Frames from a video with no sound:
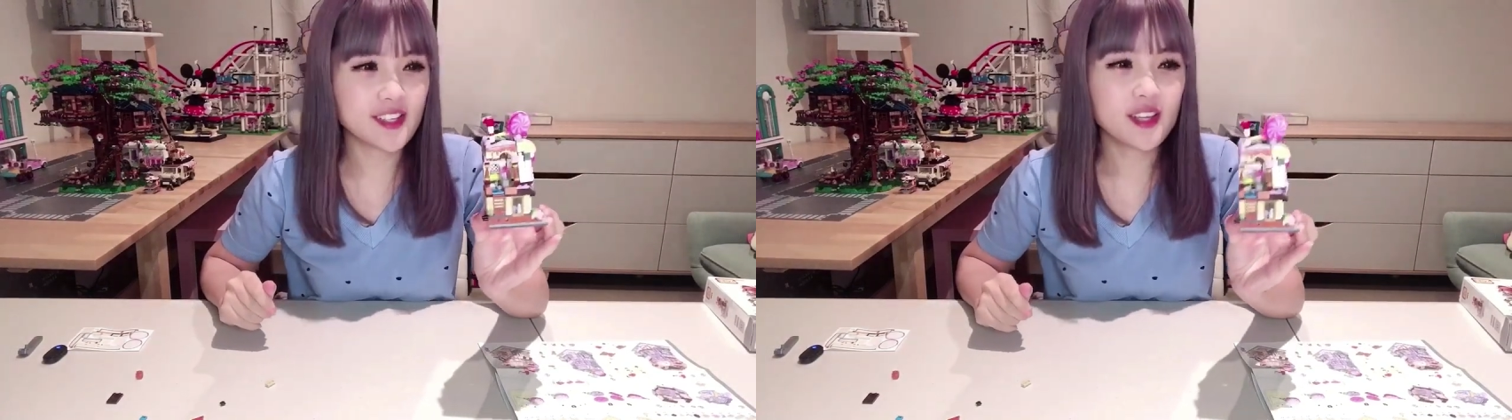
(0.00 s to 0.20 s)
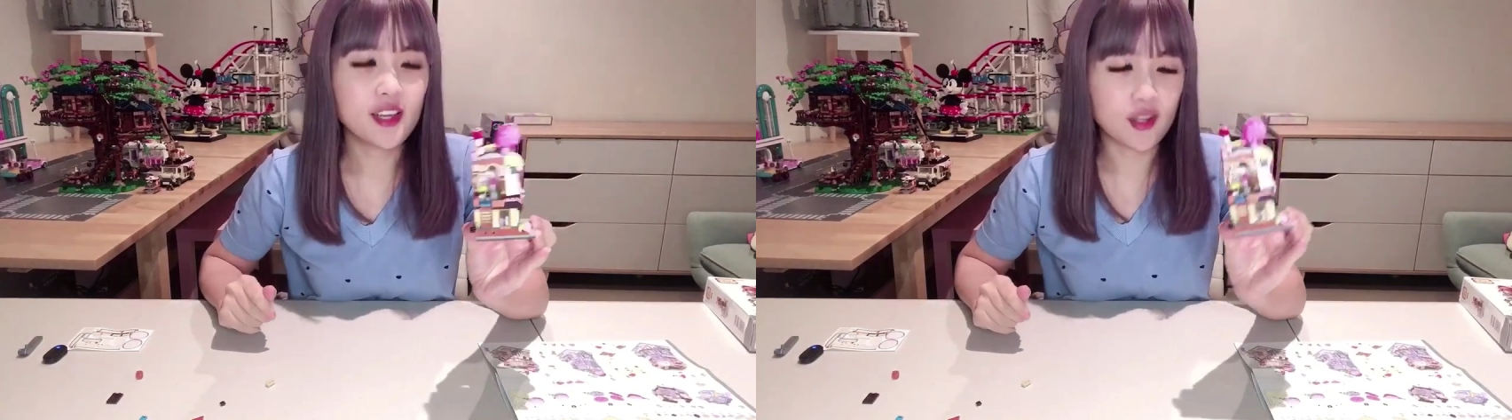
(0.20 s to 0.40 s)

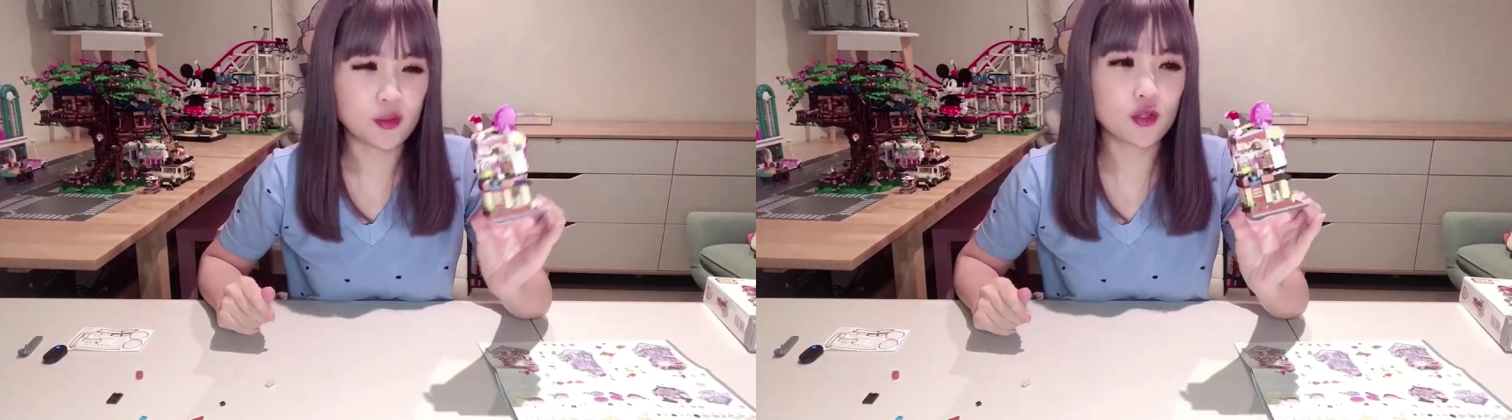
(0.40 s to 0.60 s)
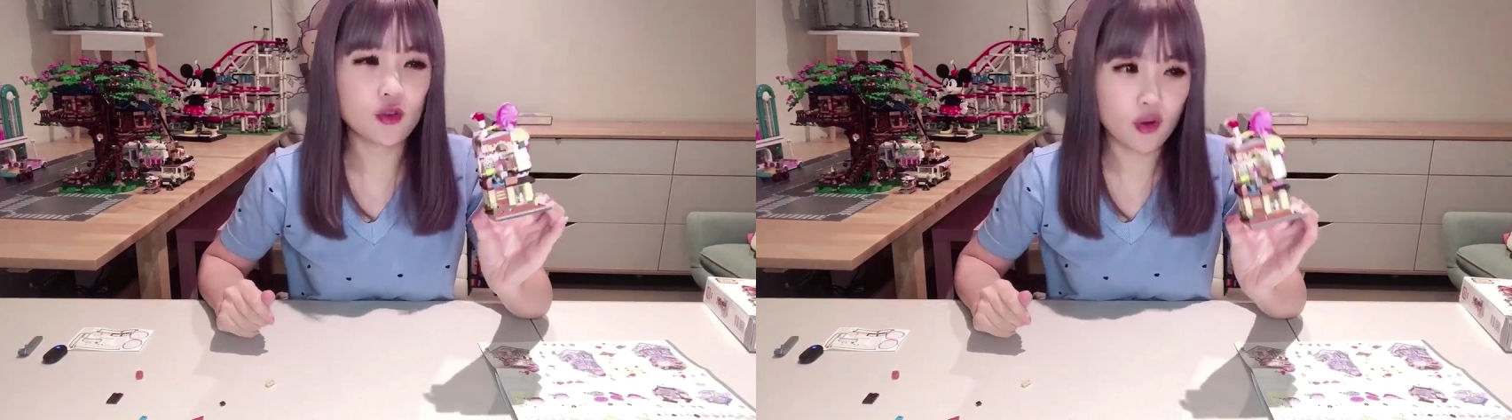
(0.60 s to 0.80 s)
It was
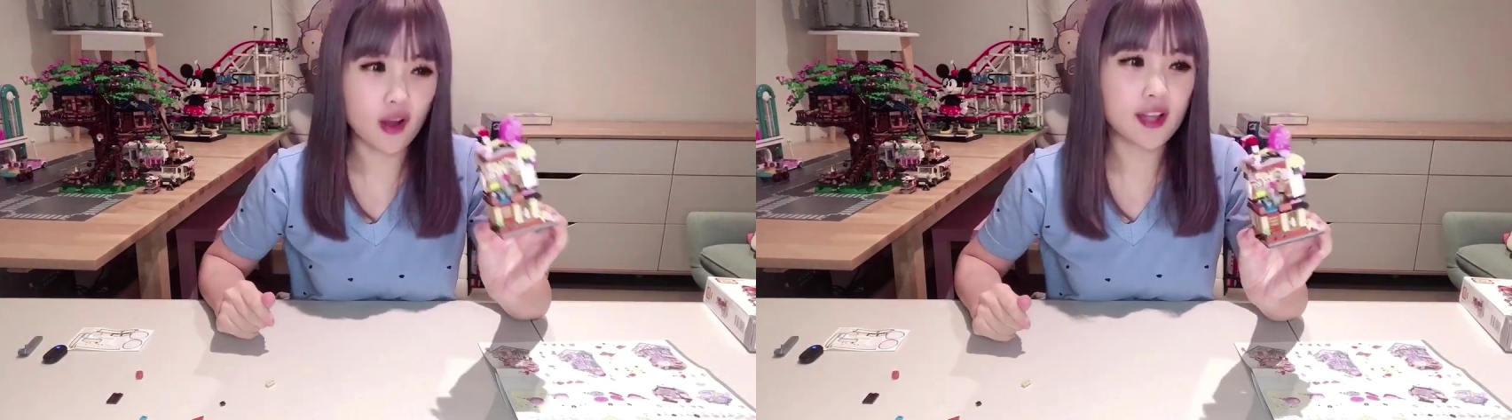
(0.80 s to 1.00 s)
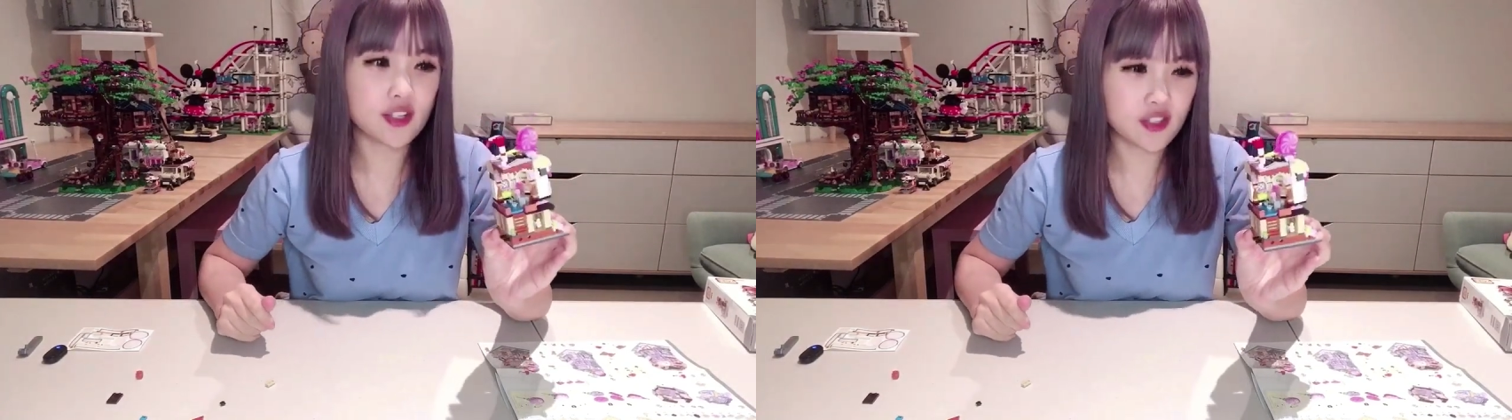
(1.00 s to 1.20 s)

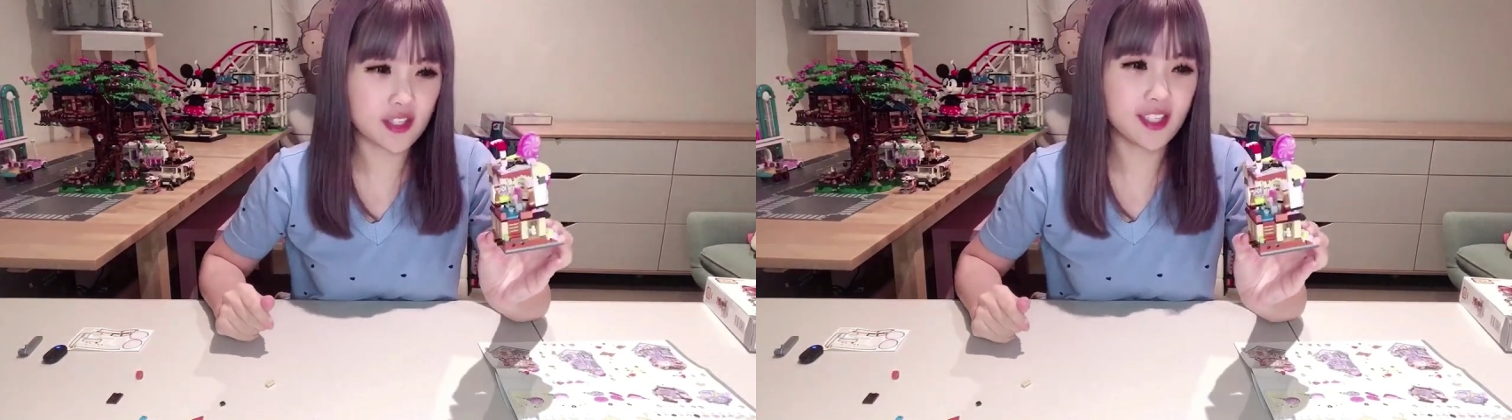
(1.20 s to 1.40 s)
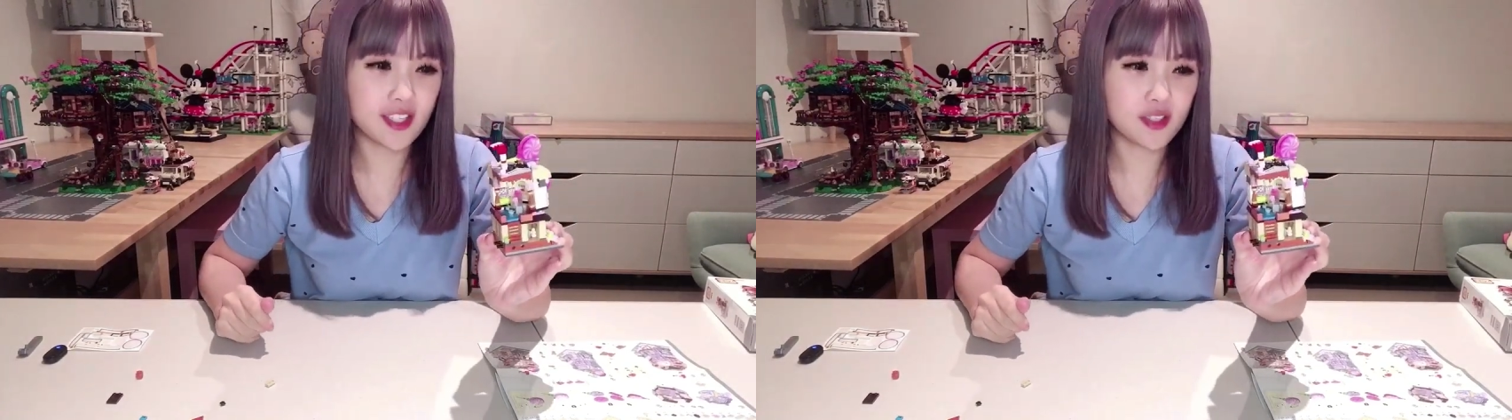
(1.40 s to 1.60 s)
quite
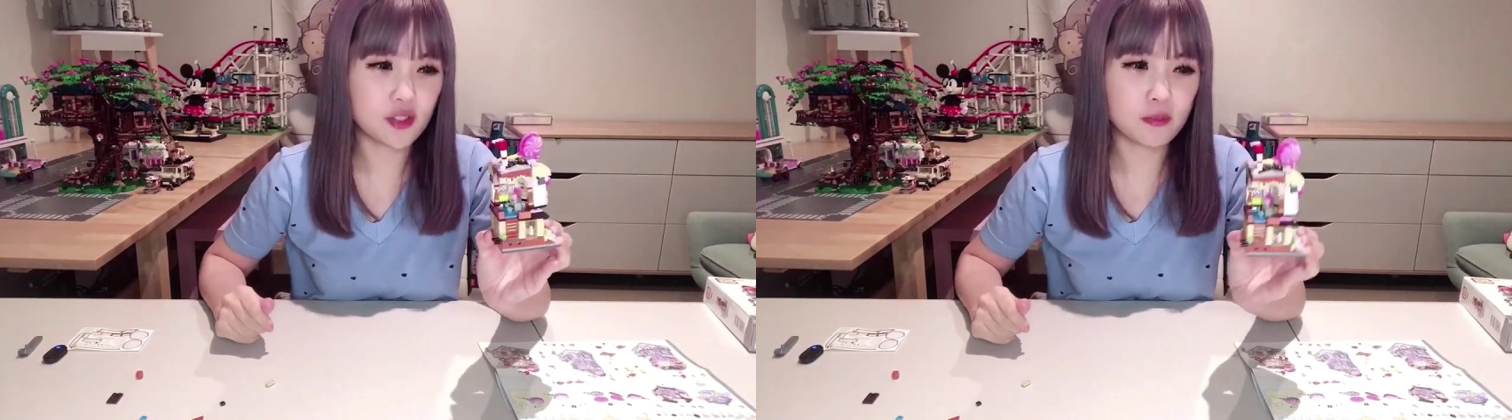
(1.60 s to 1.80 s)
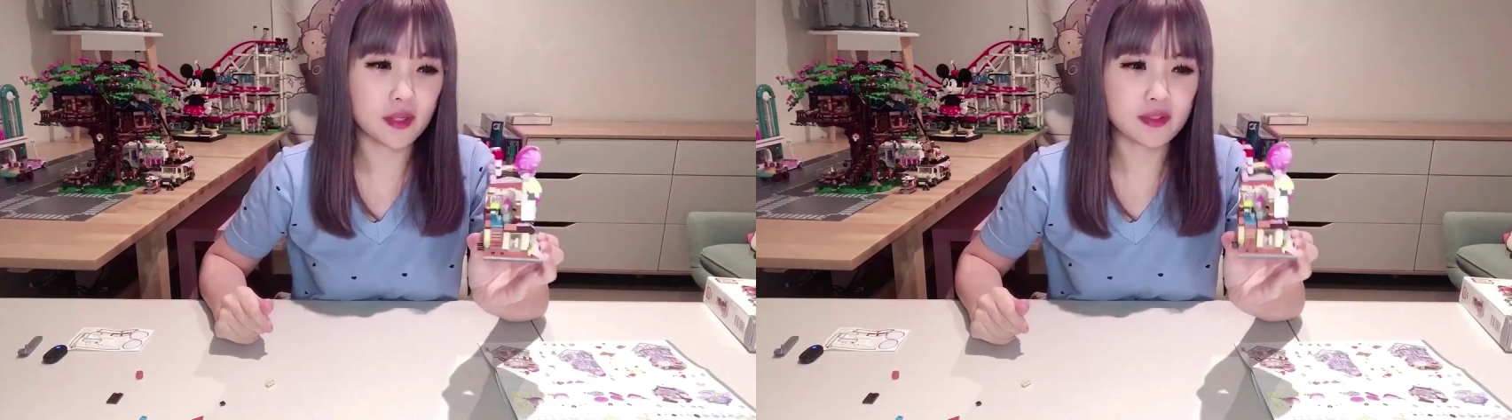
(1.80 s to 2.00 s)
tricky to
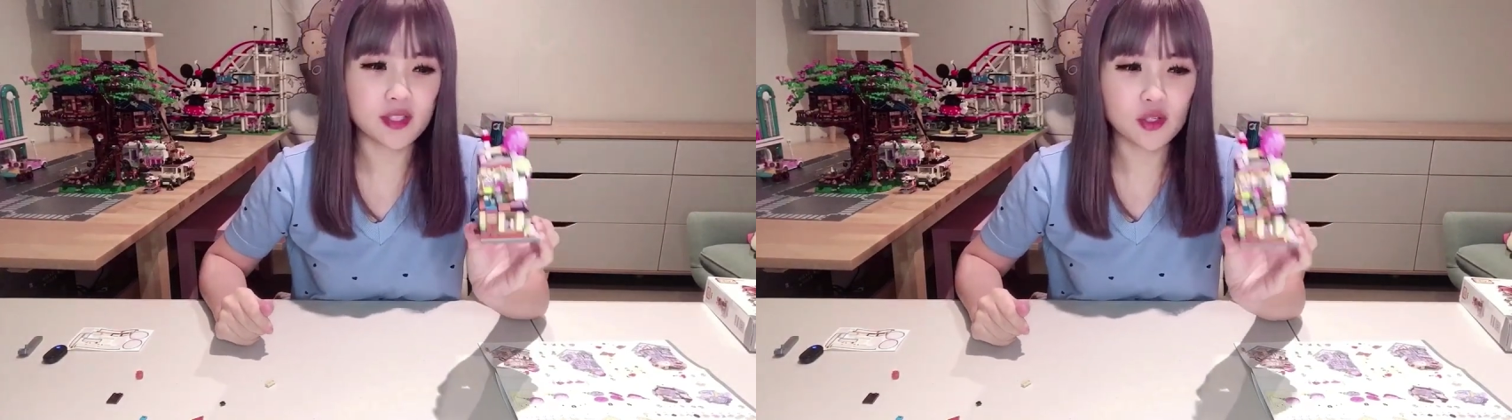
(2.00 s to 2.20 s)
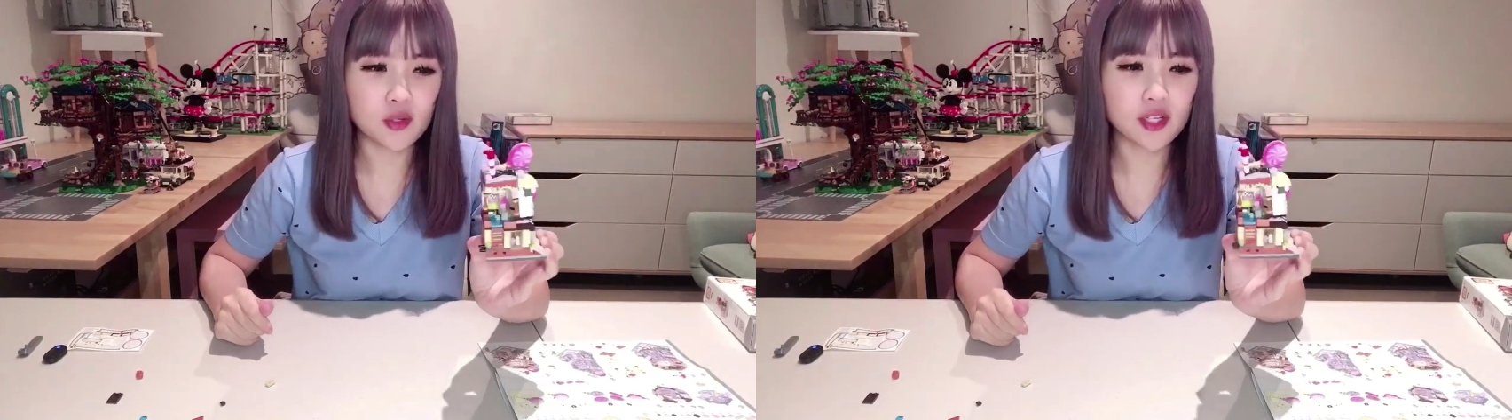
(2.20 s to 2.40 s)
build and
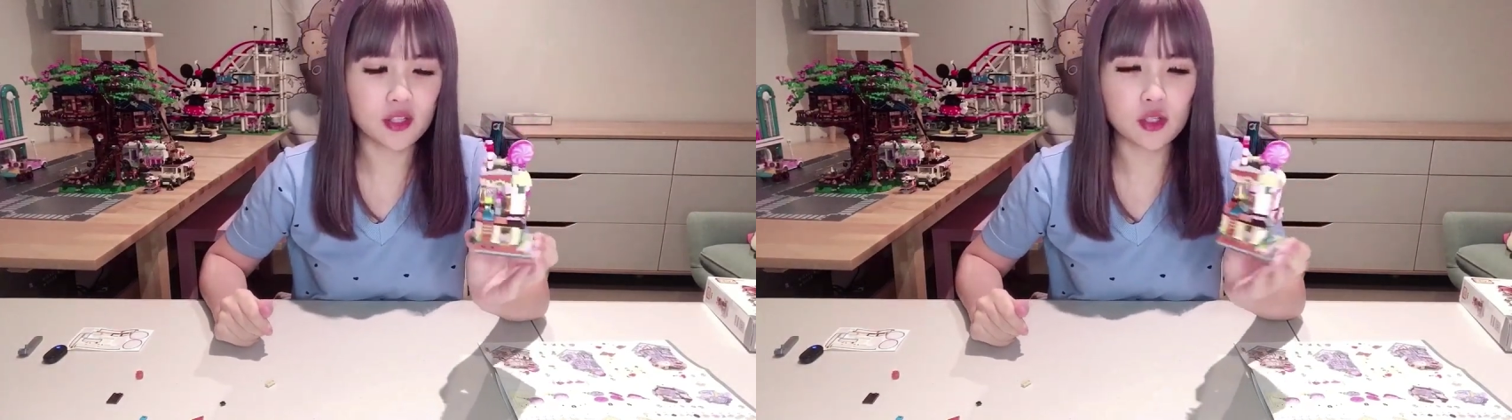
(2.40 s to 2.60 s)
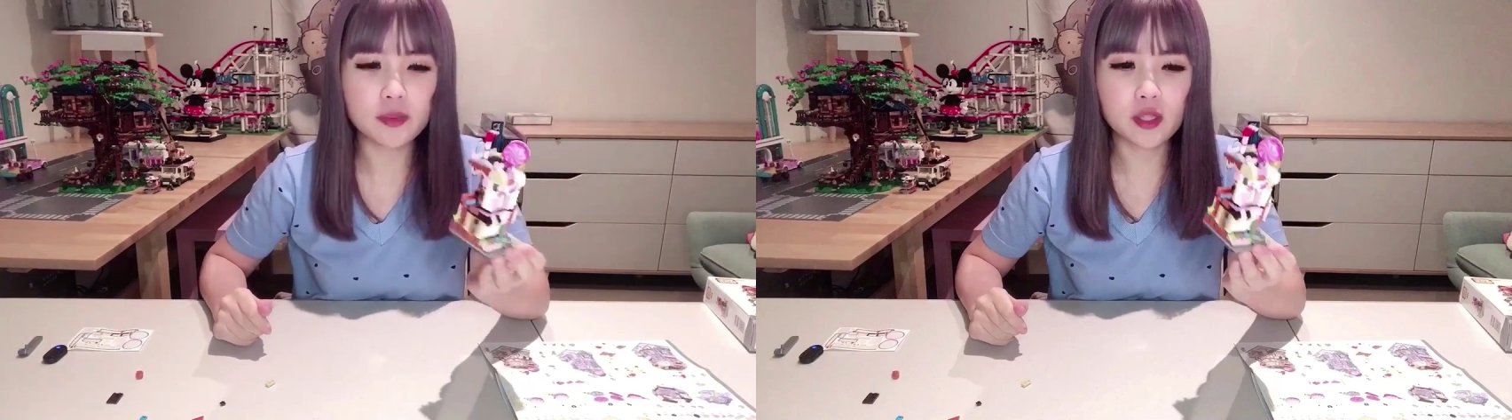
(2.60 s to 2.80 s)
took a little
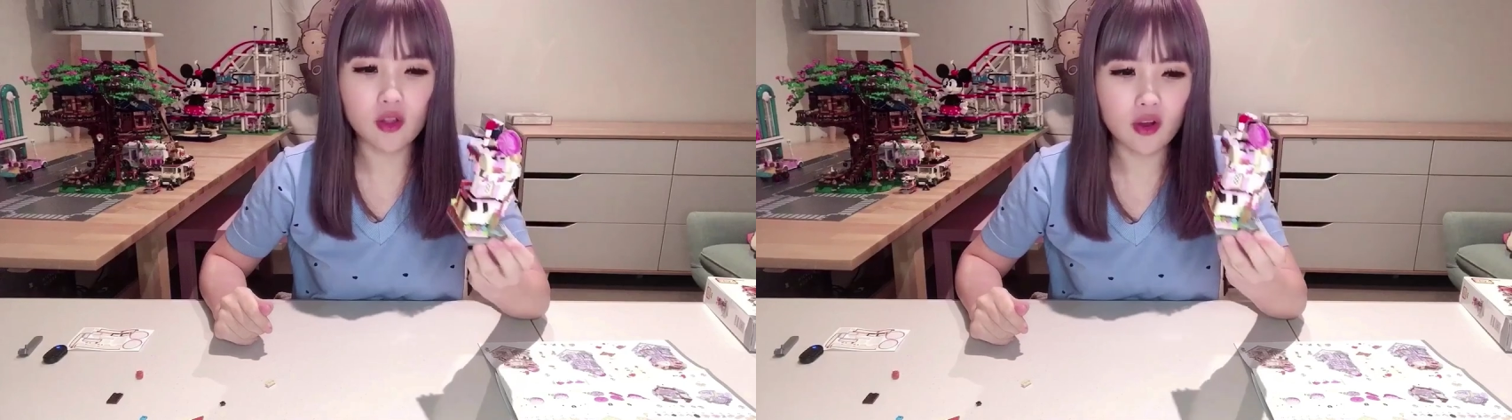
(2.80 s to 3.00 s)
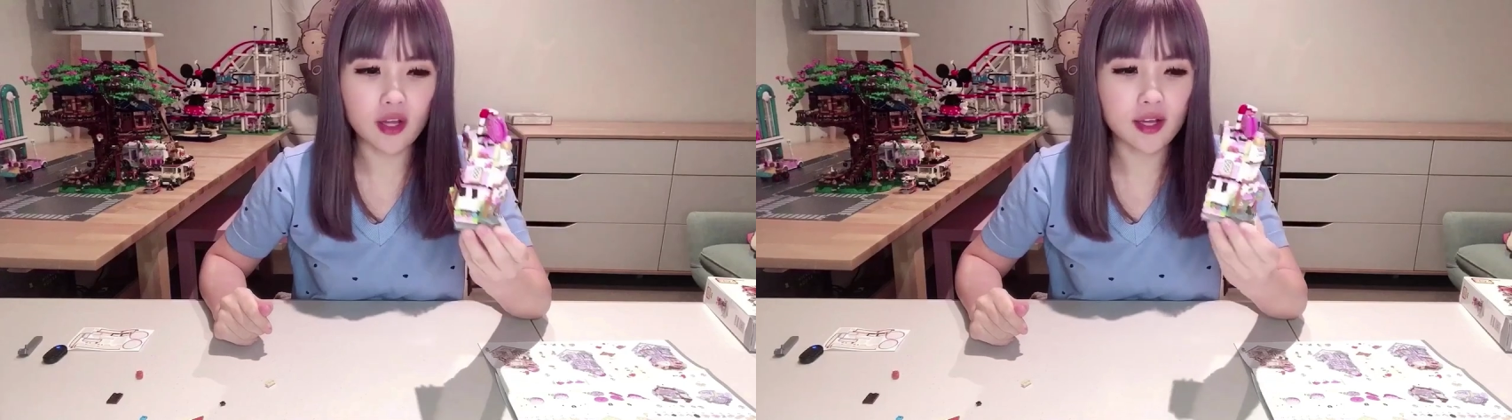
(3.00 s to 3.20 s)
bit longer